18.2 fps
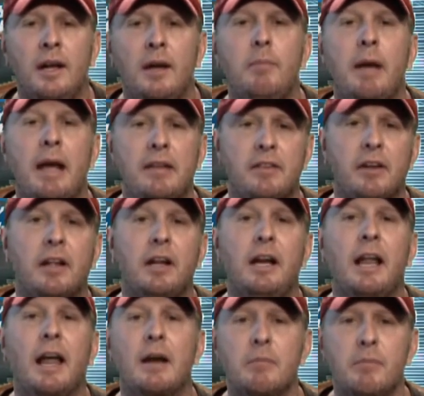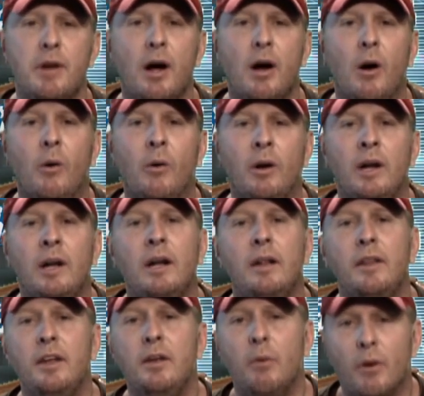He basically let him know
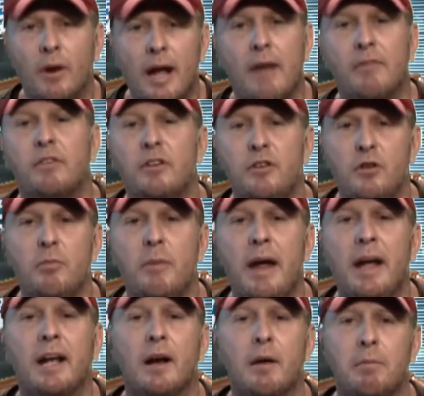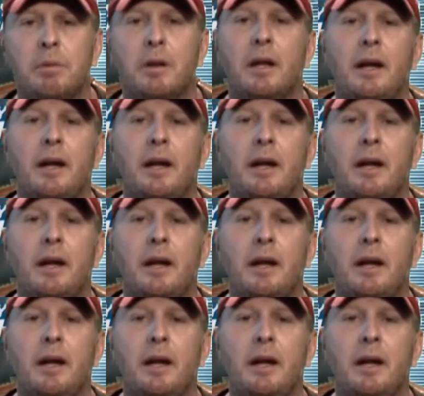that you won't have to do makeup